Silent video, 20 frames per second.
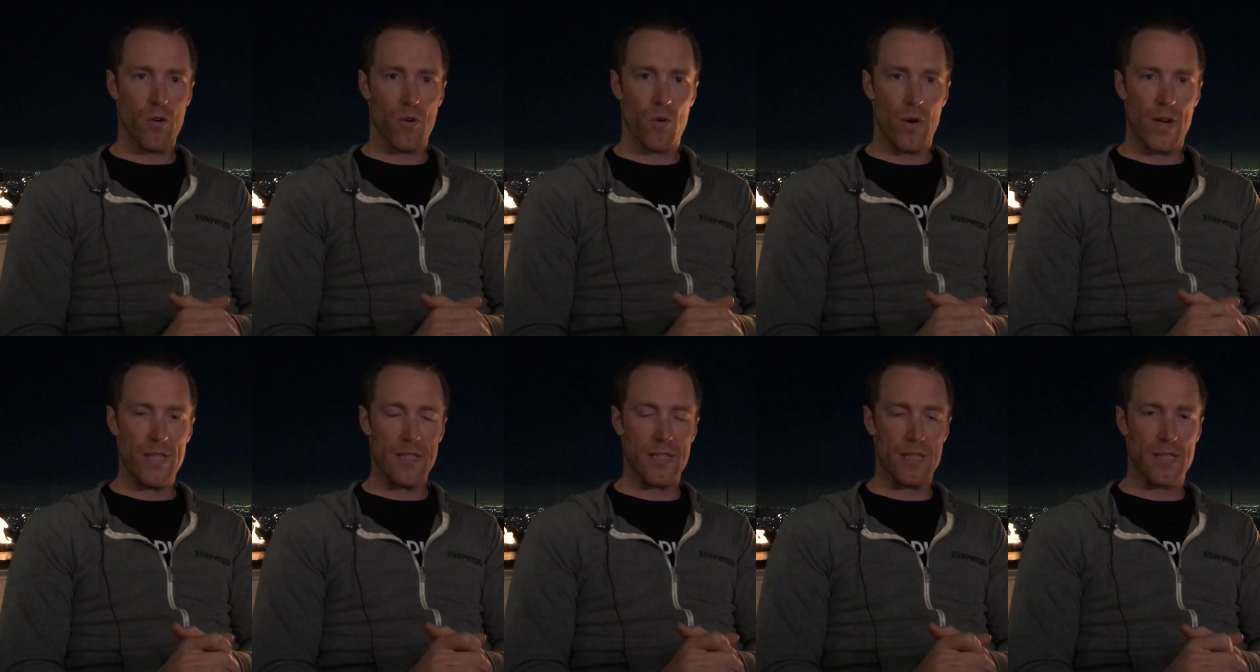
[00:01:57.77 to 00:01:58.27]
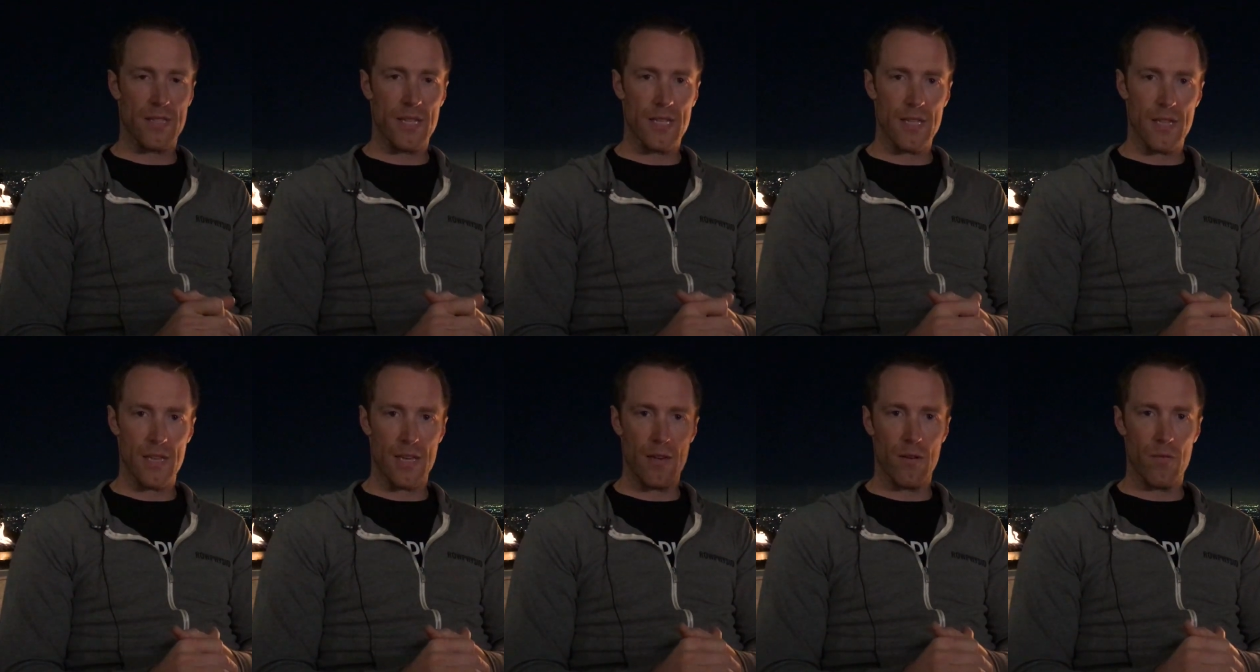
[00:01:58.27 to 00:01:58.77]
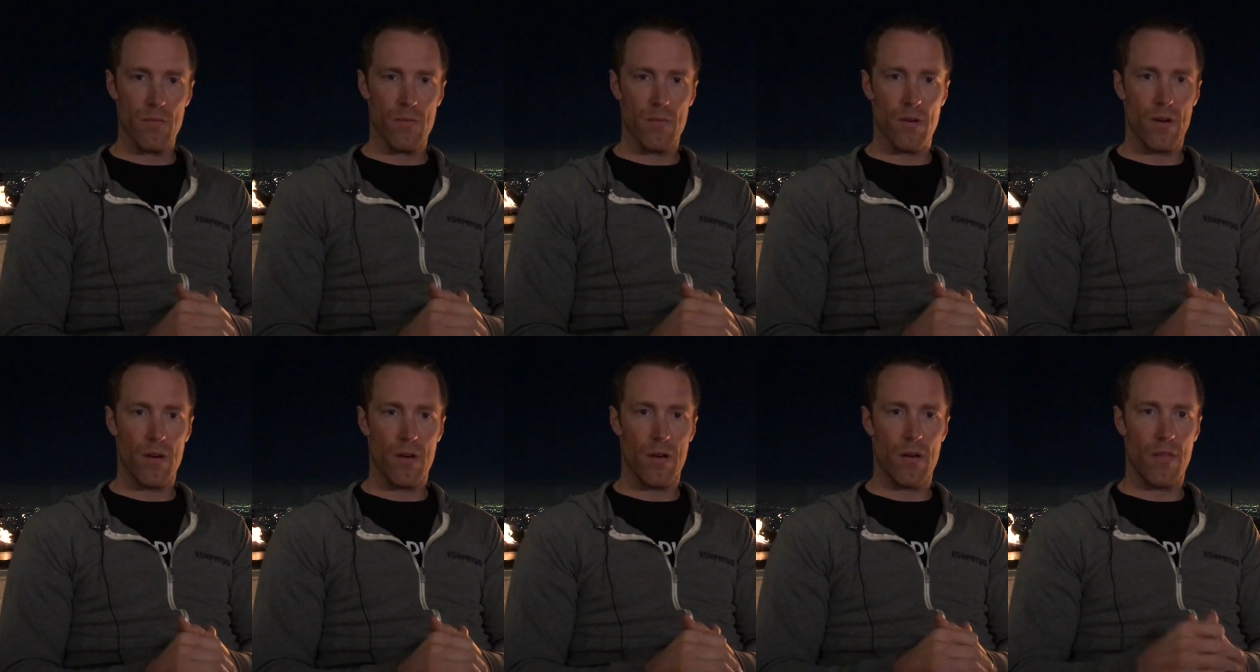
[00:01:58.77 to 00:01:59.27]
quite succinctly
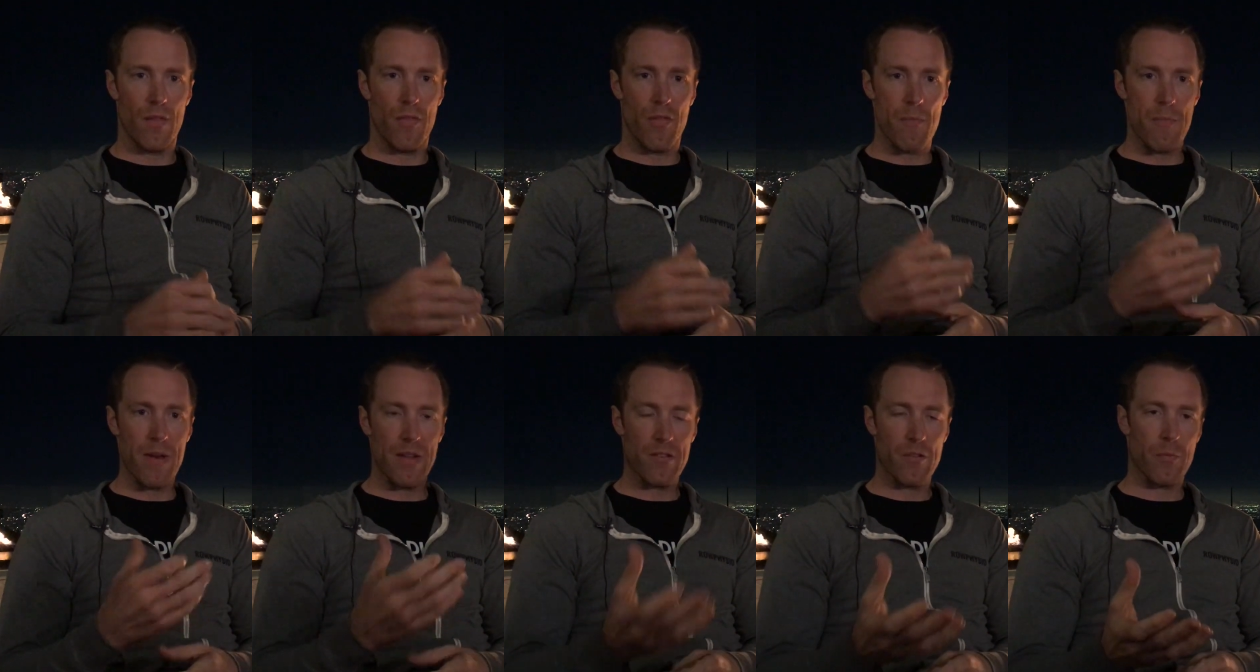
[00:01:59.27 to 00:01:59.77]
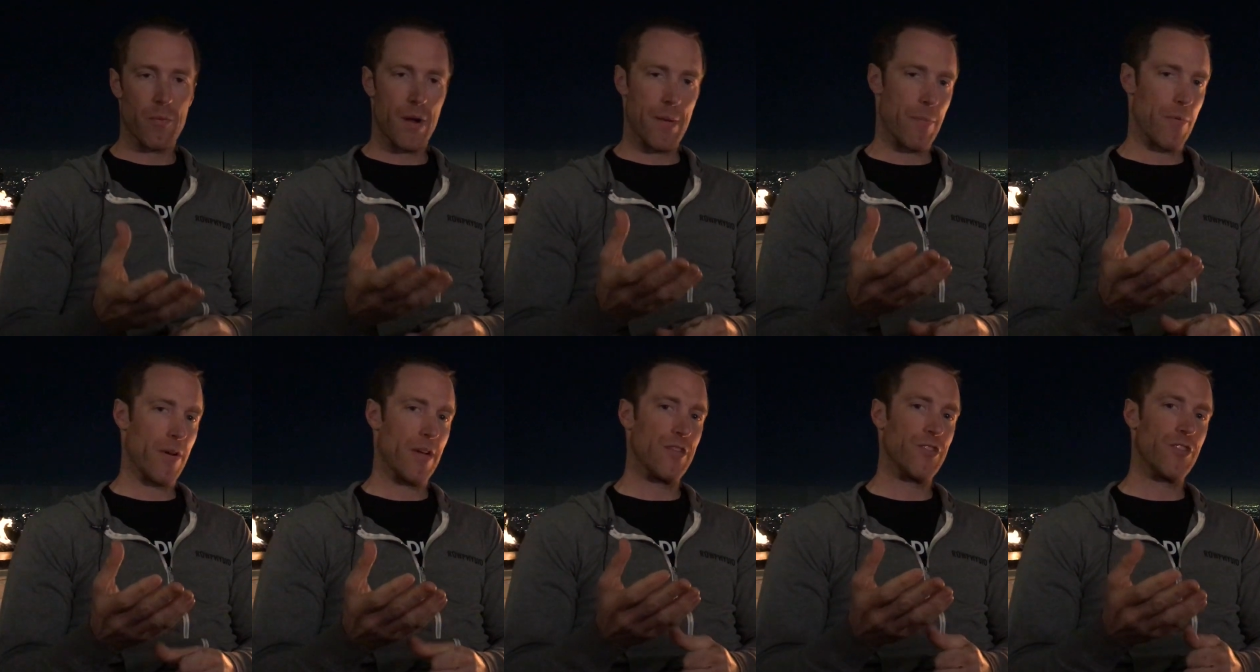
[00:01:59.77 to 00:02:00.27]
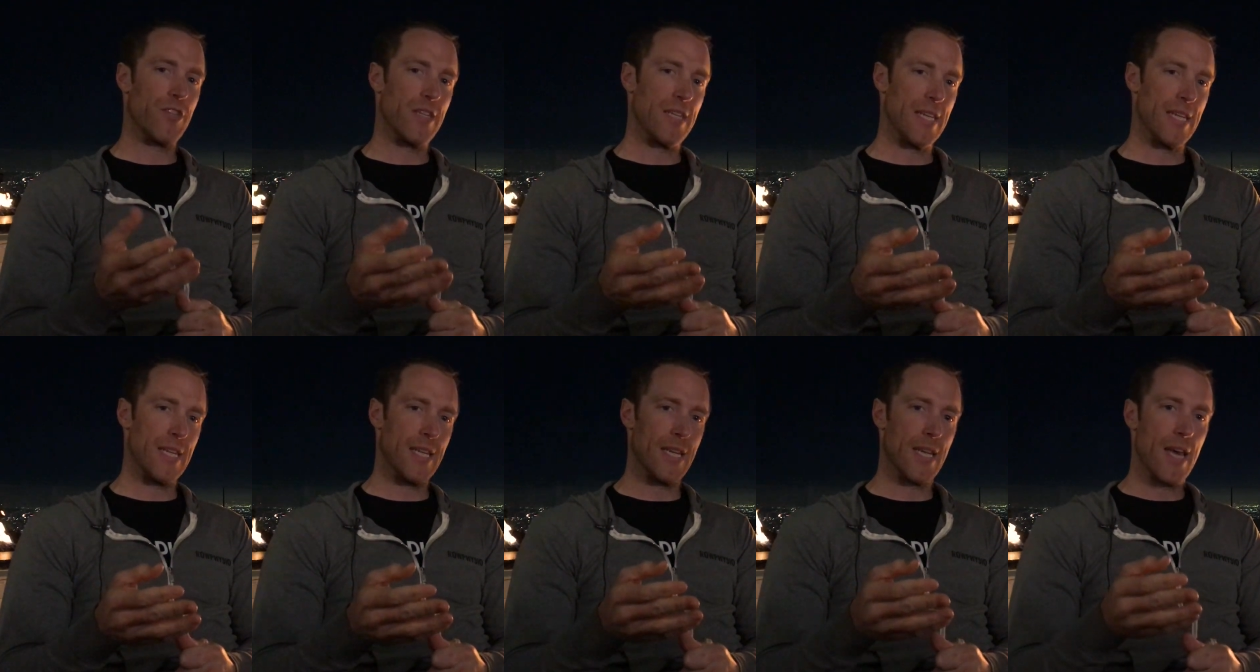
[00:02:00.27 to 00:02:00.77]
the mental preparation
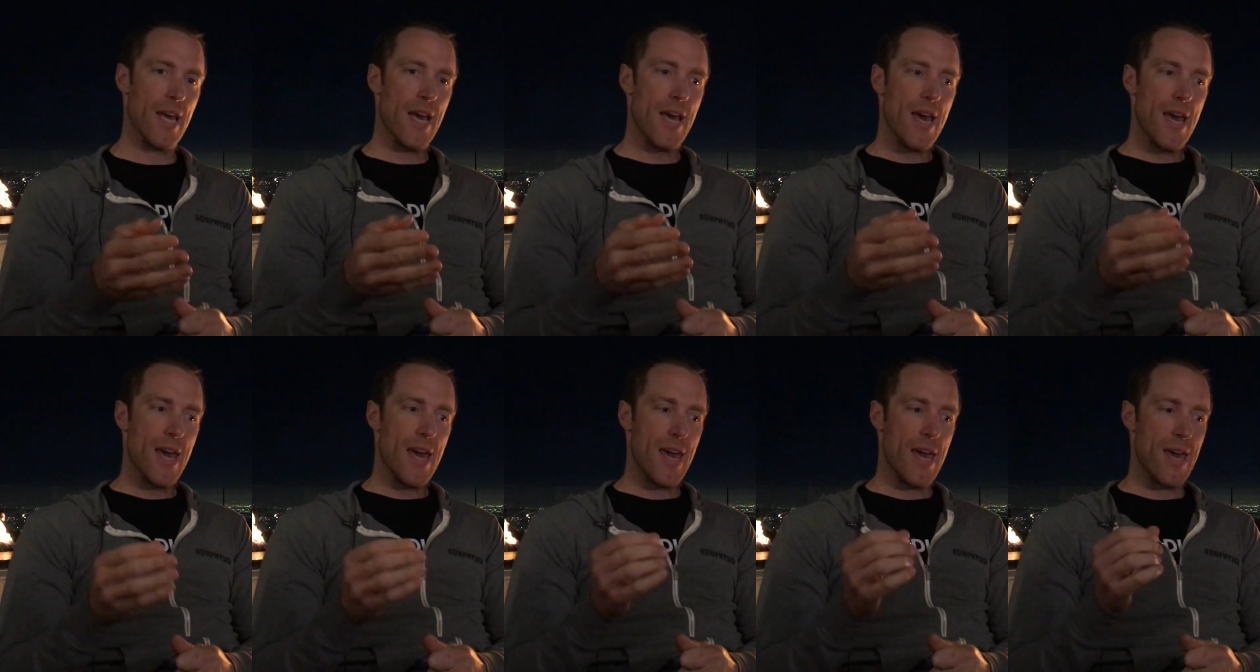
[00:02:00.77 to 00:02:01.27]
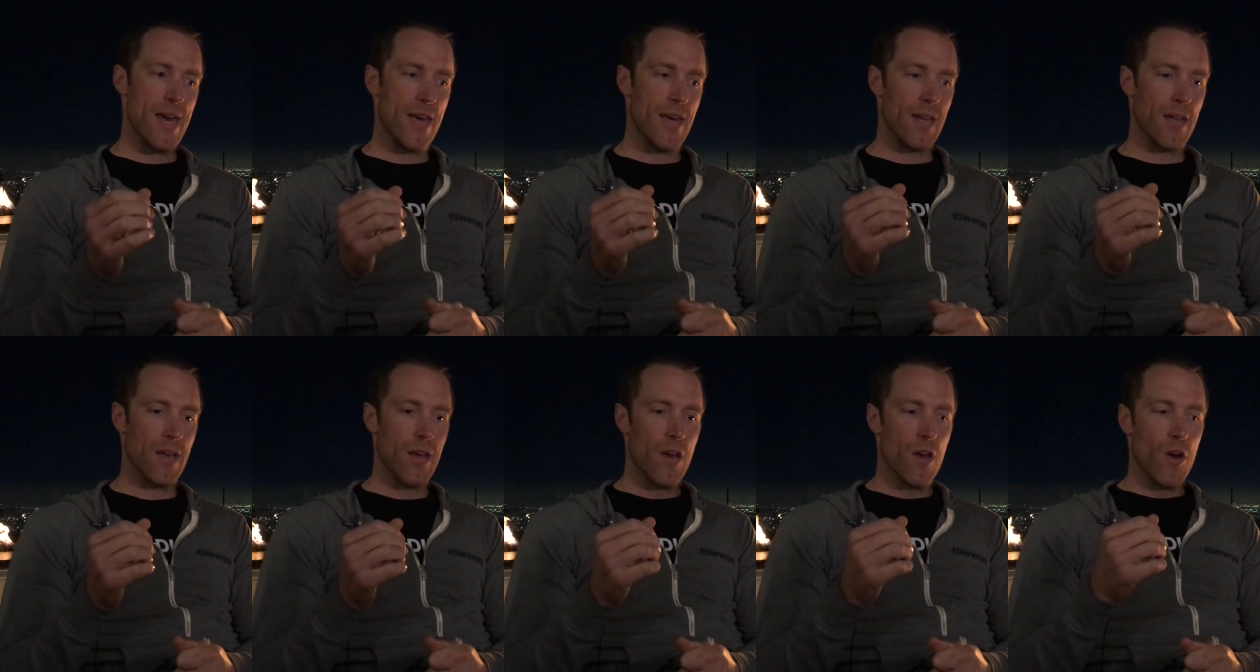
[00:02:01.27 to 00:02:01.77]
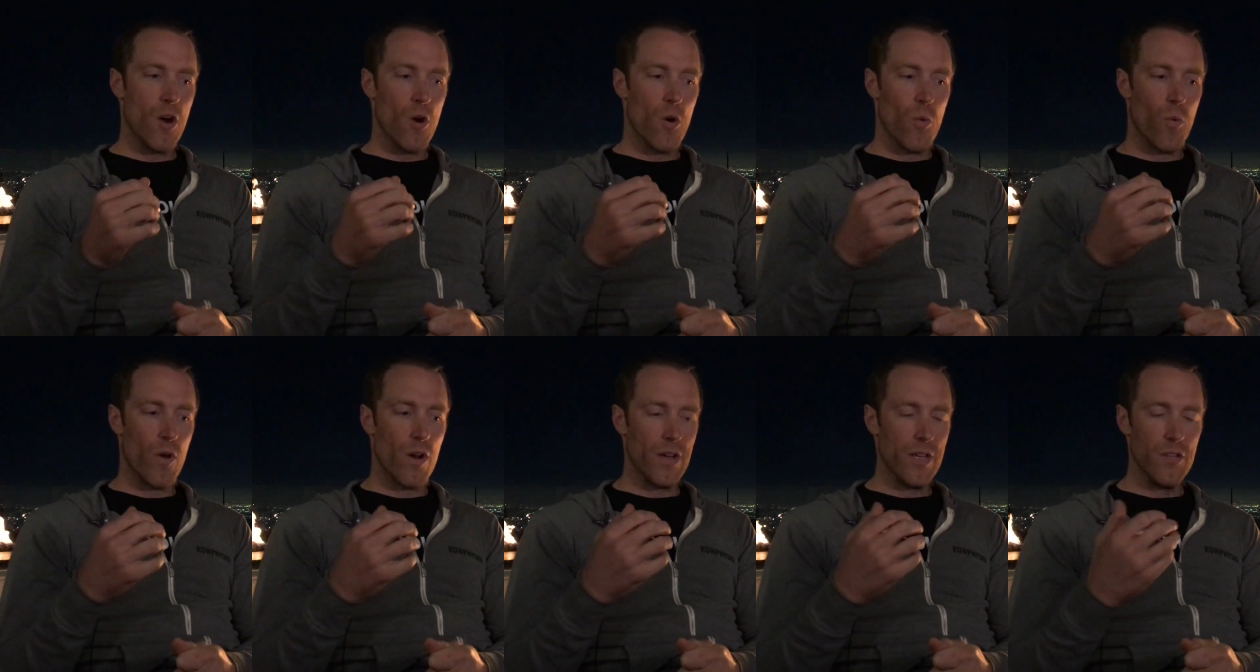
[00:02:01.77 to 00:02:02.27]
needed. And
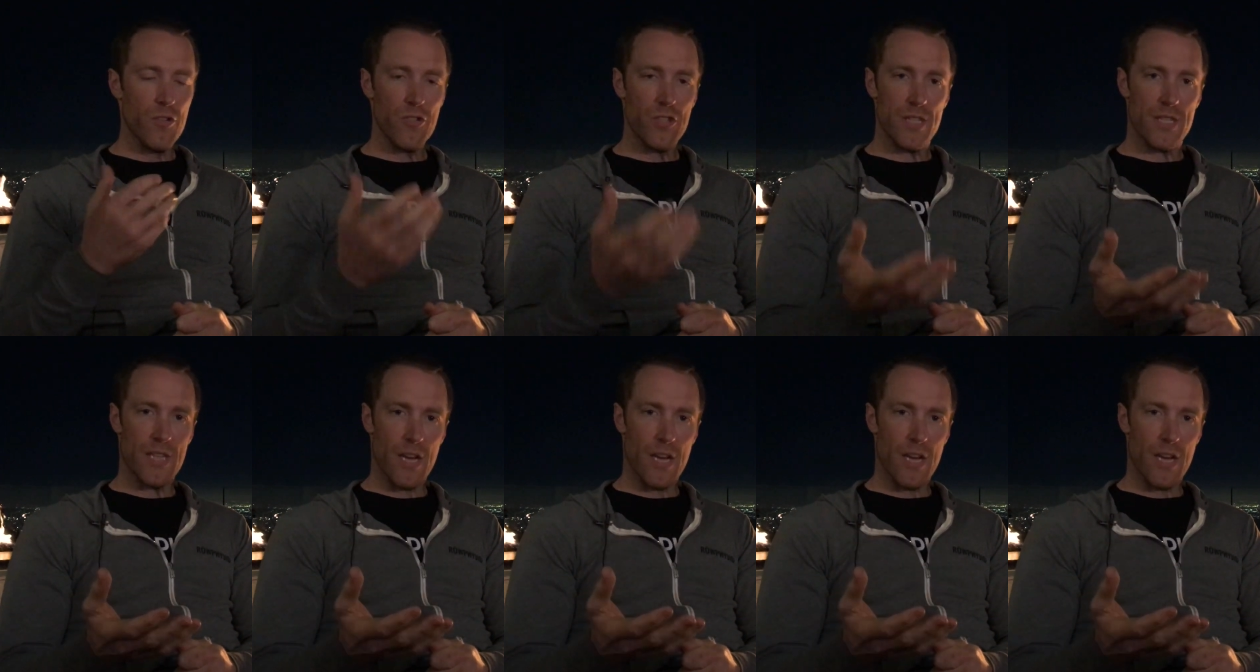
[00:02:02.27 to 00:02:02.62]
what I'll usually